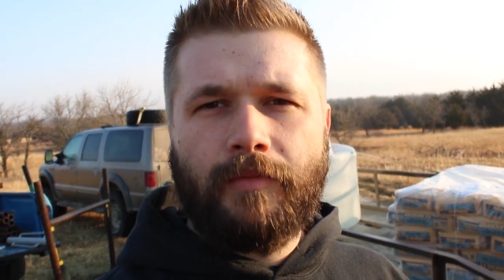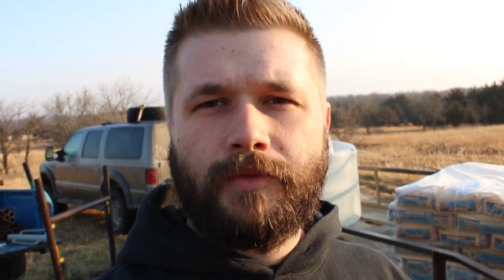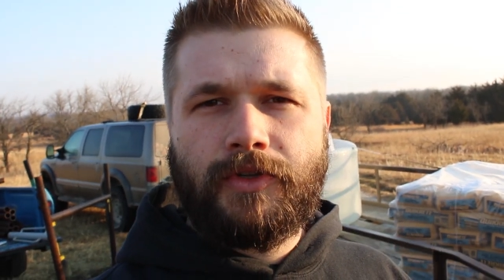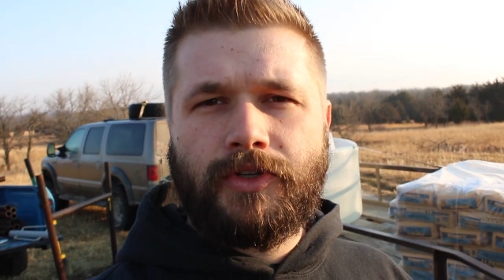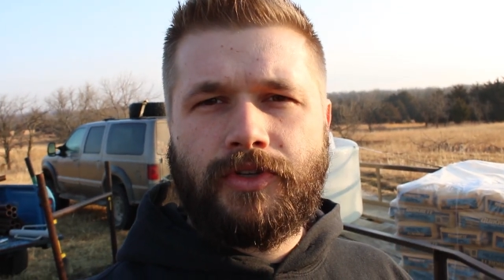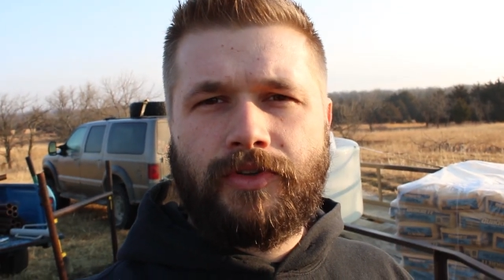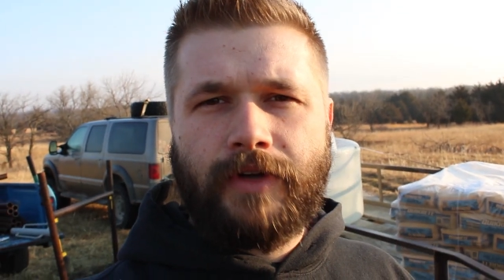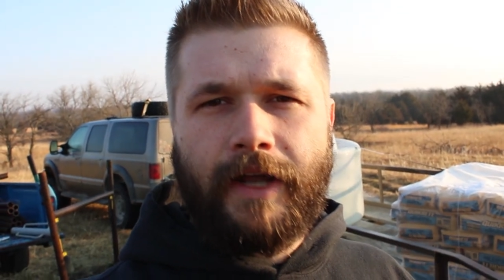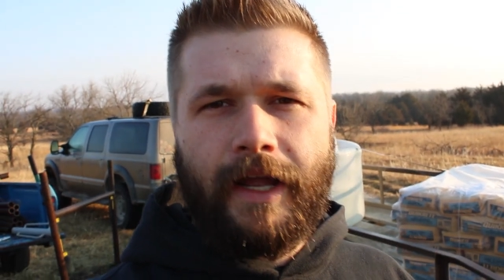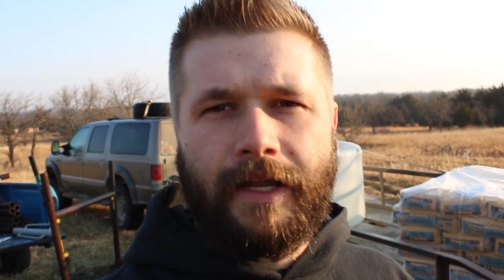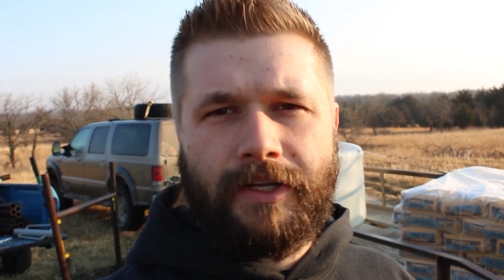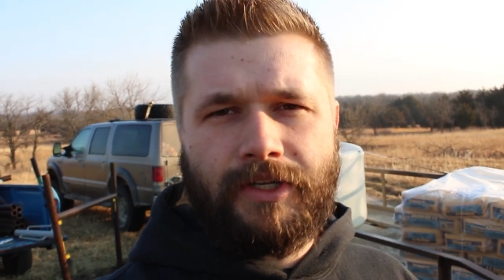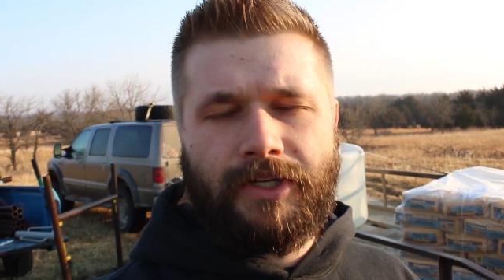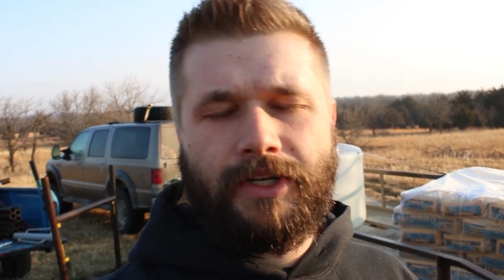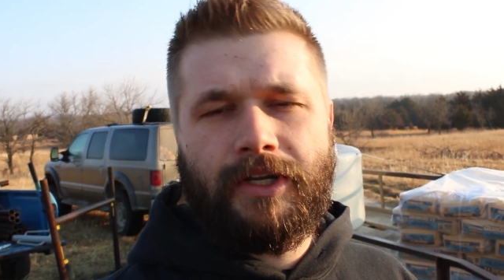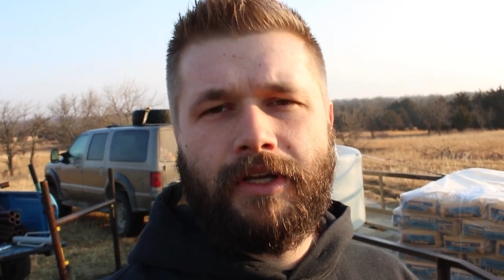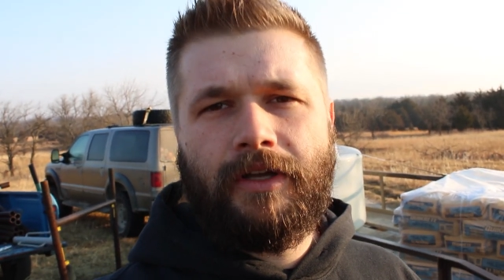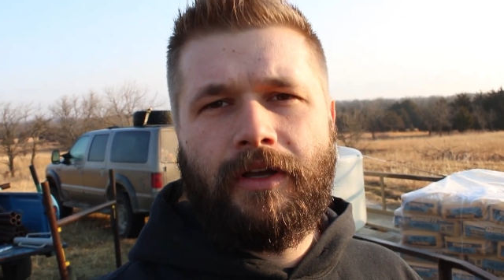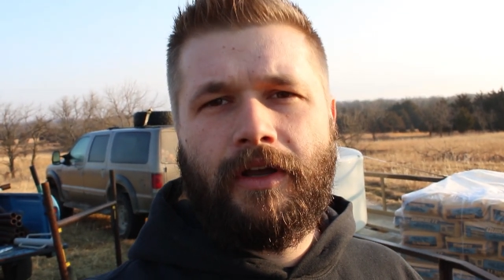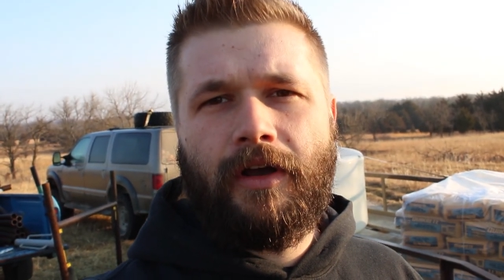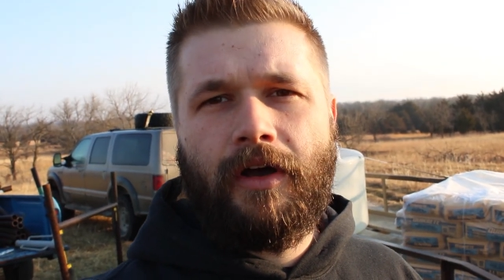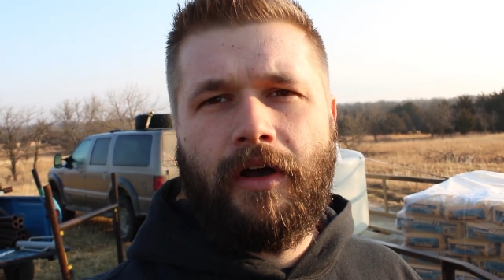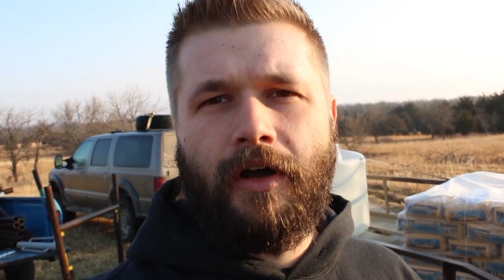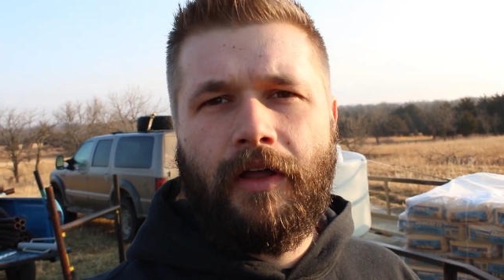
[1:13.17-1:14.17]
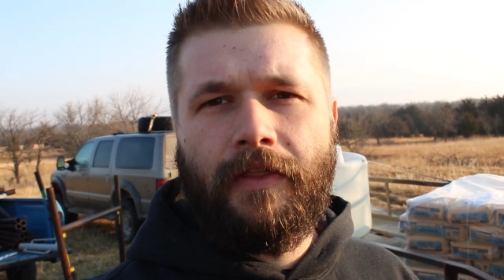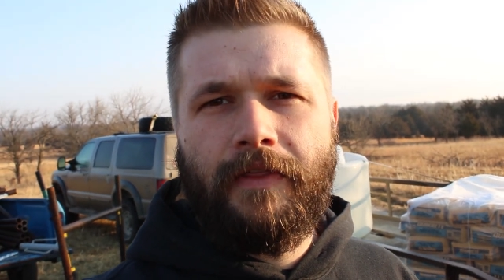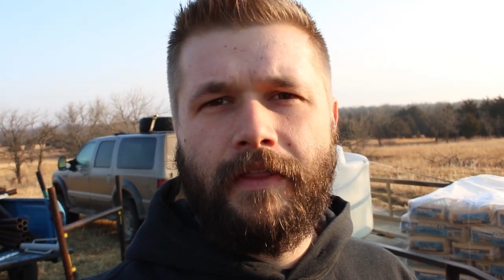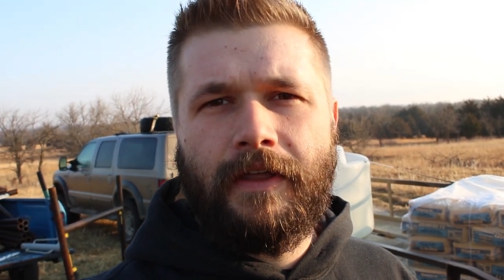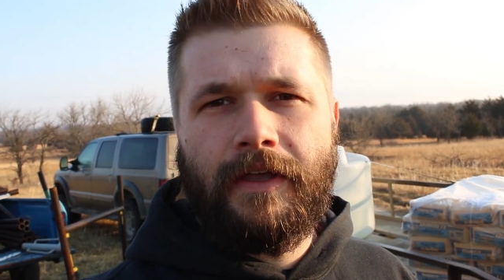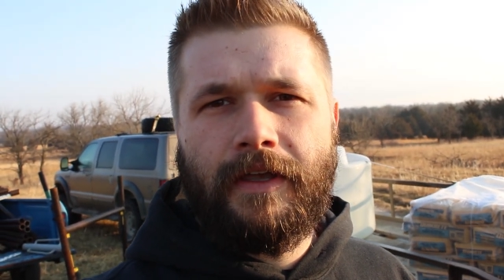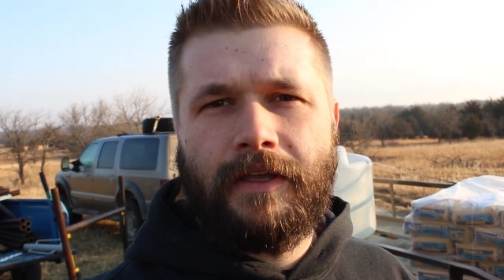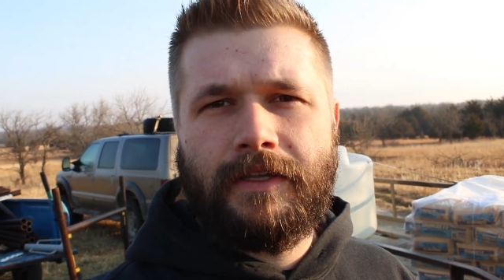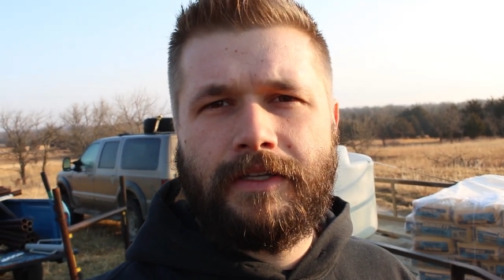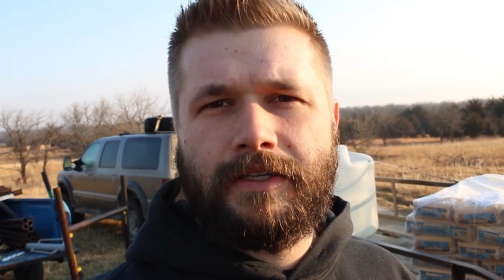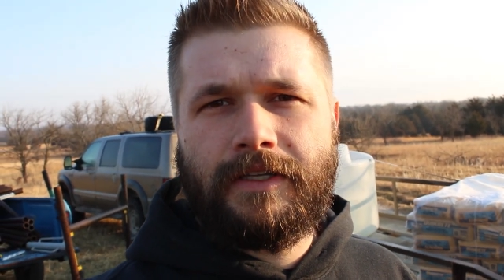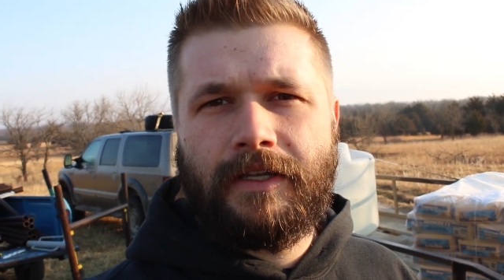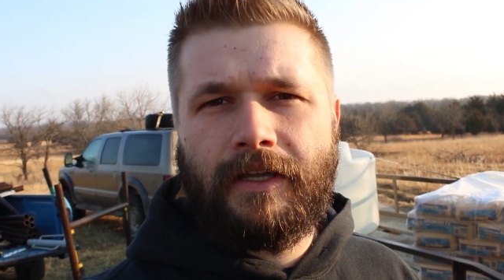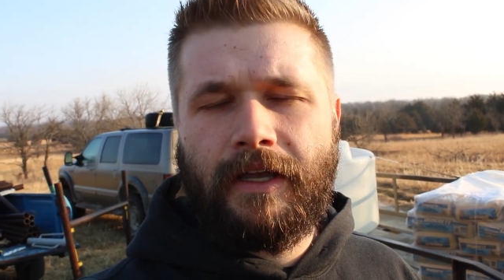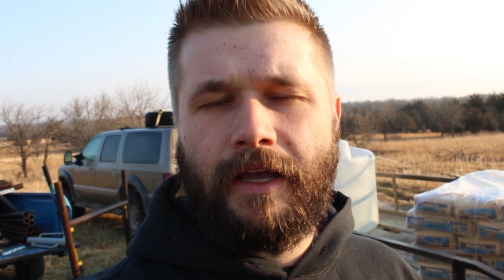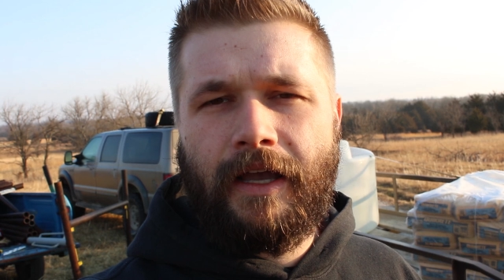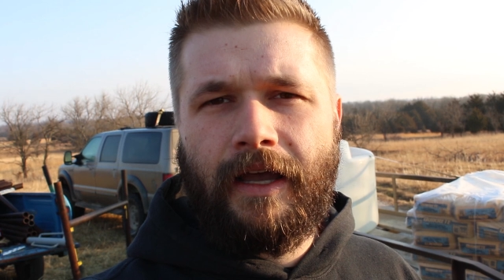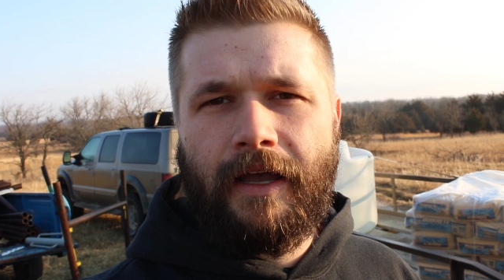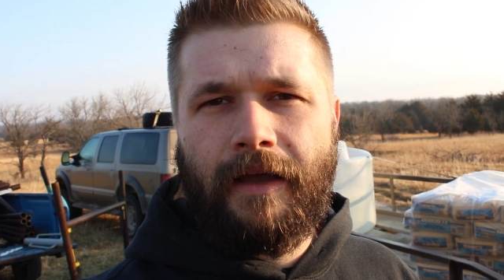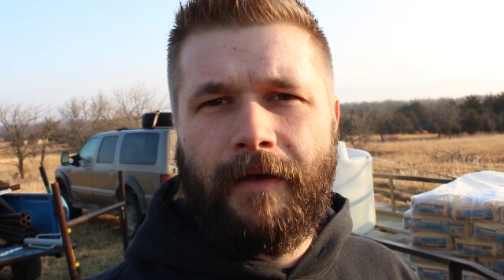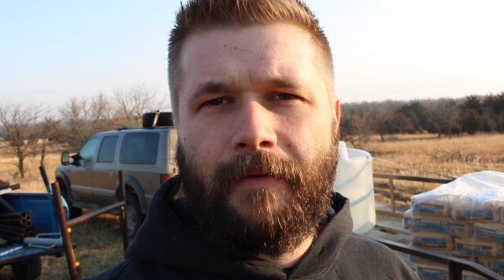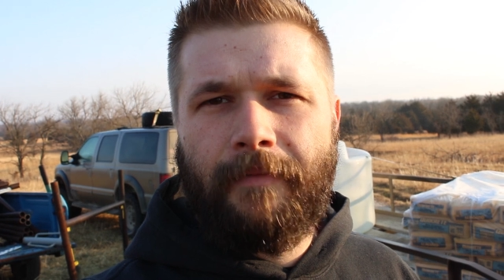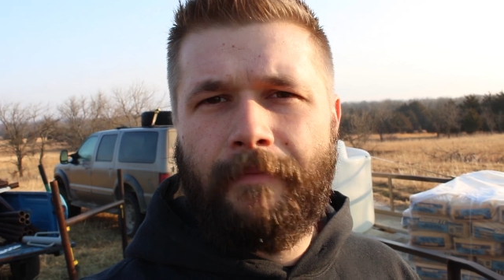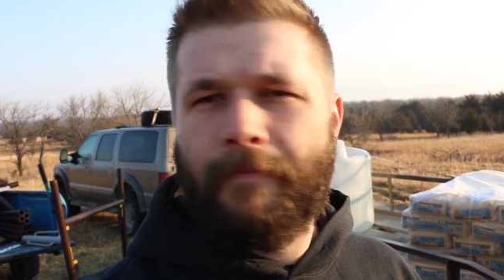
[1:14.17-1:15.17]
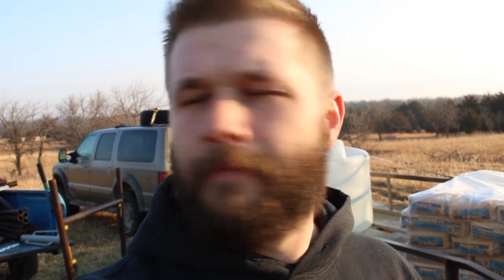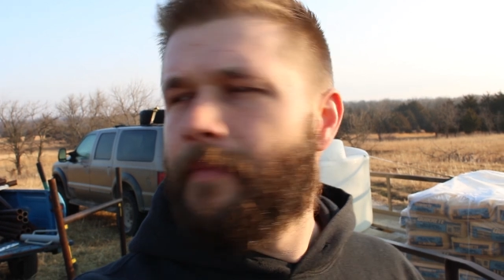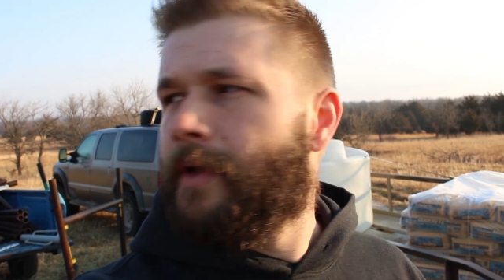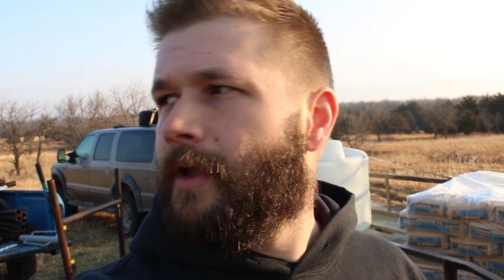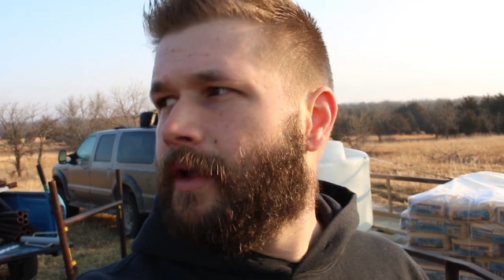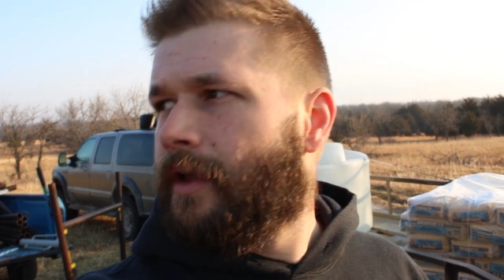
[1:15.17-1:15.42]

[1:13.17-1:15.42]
stretch on this. Um,